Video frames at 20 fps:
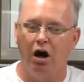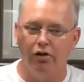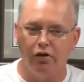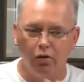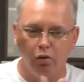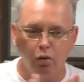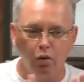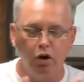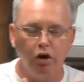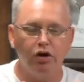
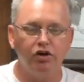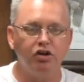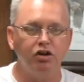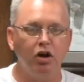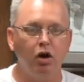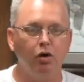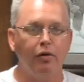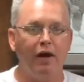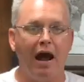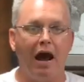Other
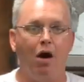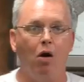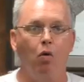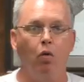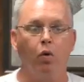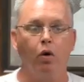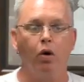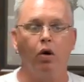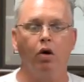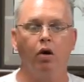woods, no
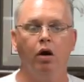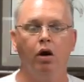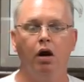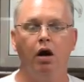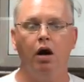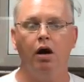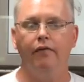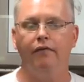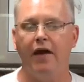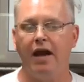doubt, were
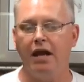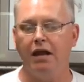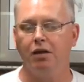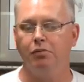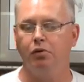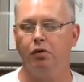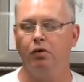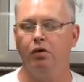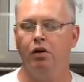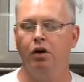
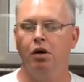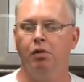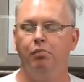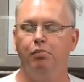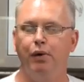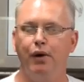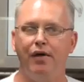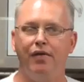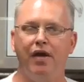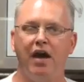available,
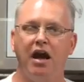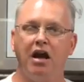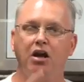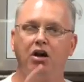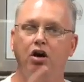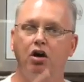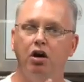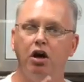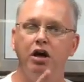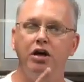but
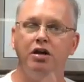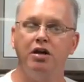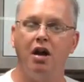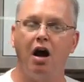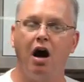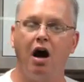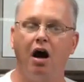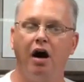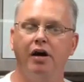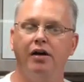they could
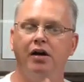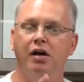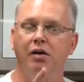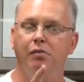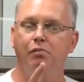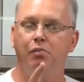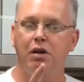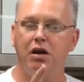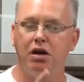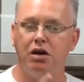not
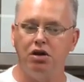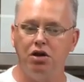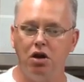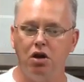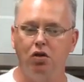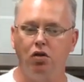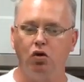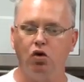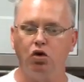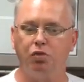be
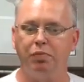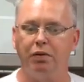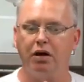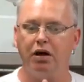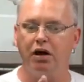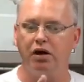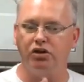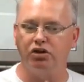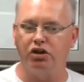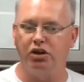used
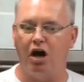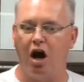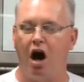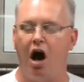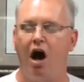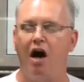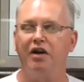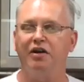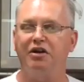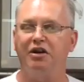because
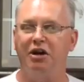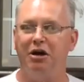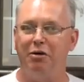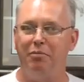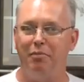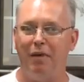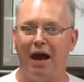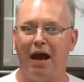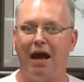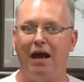God
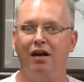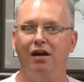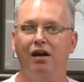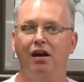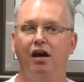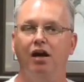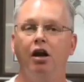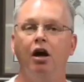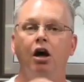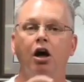
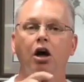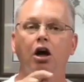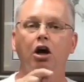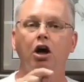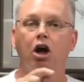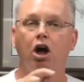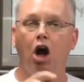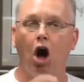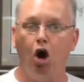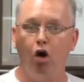commanded
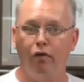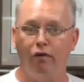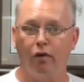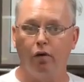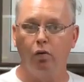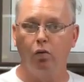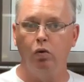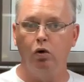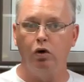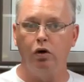
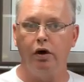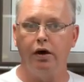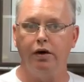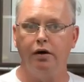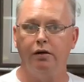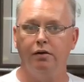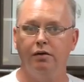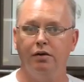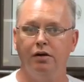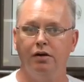gopher
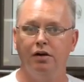wood.